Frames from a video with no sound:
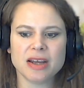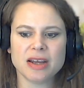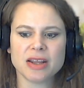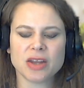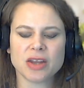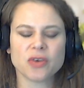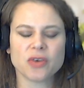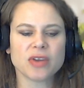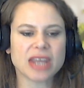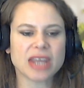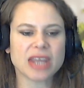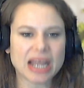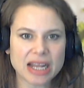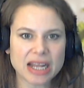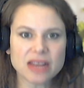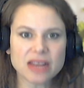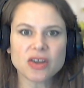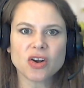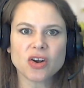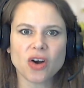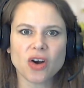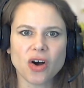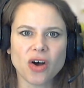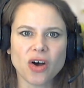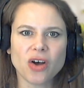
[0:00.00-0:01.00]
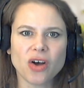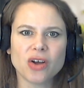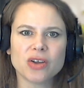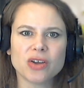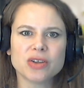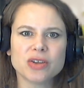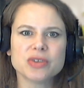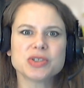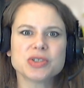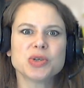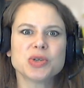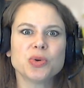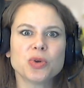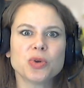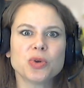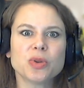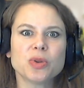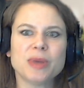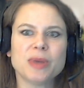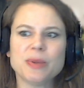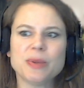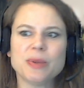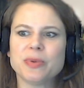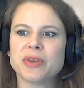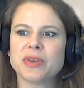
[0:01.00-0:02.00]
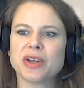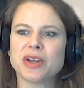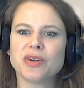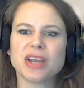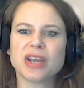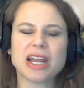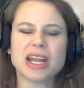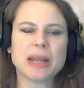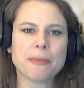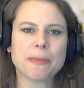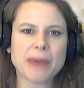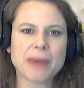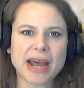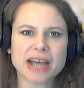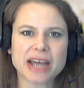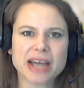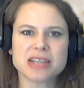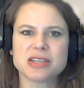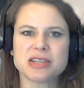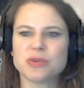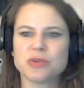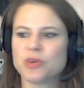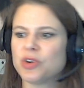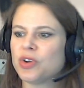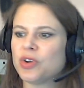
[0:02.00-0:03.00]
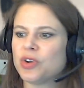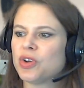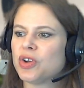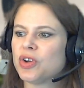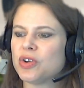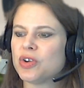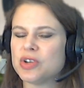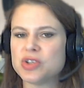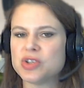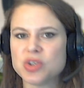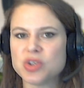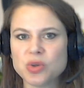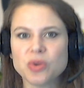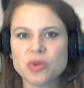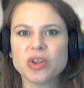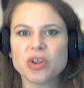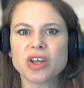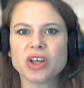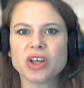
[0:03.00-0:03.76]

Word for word: that are getting the calls who are the people that are getting past the recruiter and to the